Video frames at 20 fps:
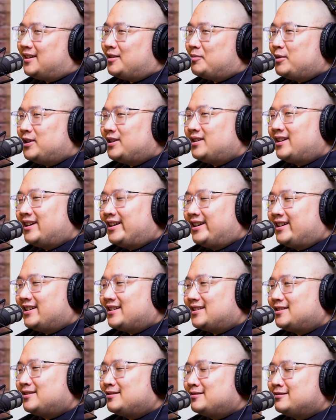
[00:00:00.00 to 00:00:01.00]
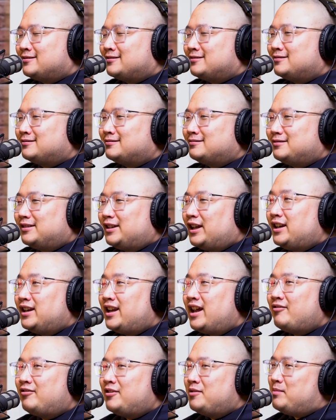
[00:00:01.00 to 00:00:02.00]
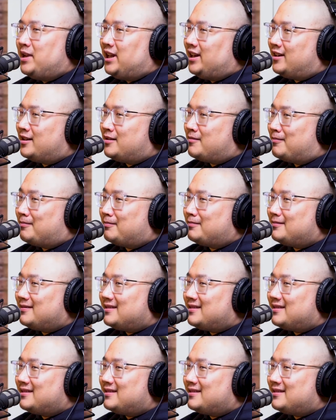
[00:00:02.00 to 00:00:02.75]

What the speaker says: are a bit they never made them.